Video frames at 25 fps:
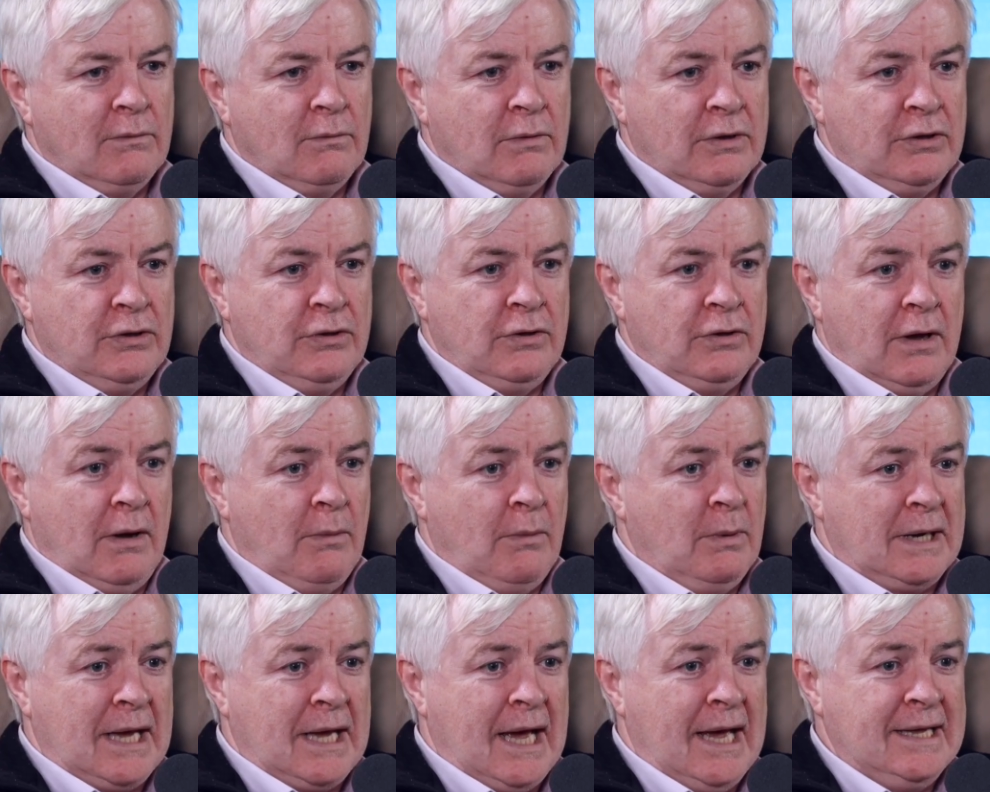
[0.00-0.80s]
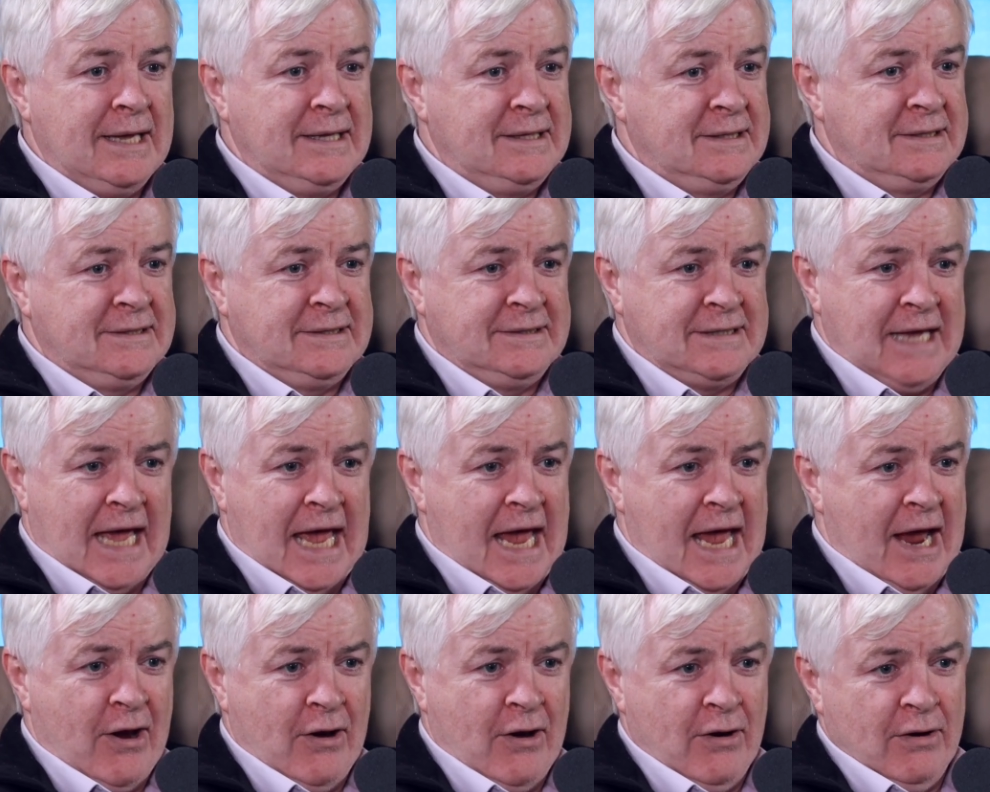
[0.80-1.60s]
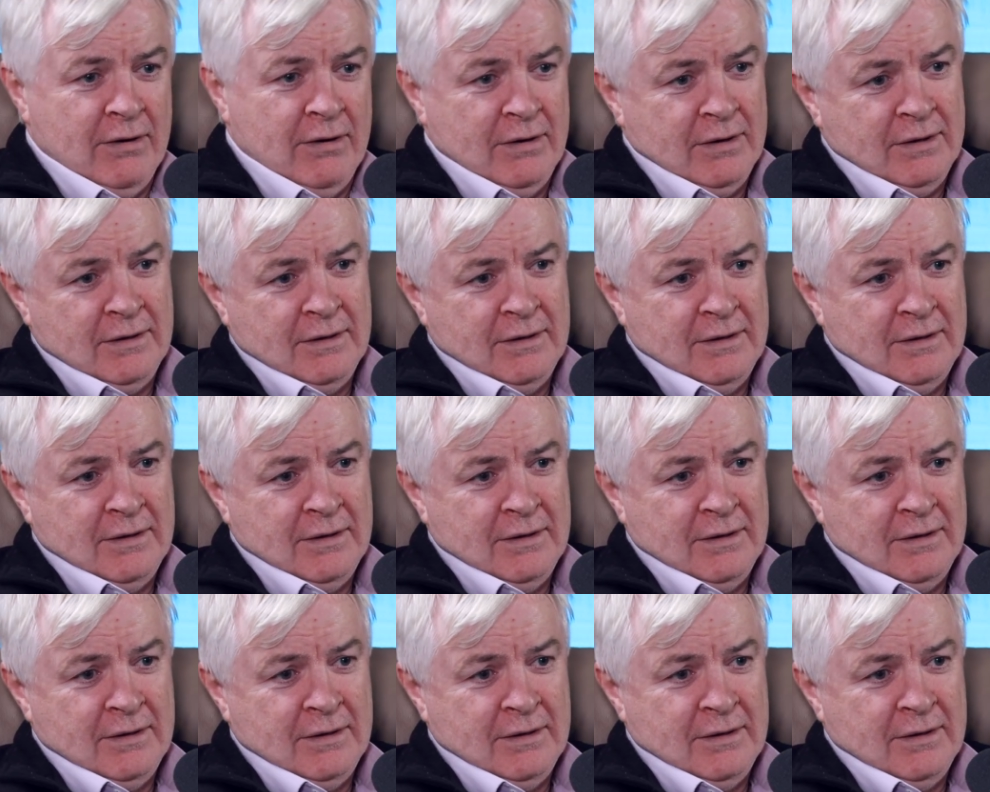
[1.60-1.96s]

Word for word: when when I dare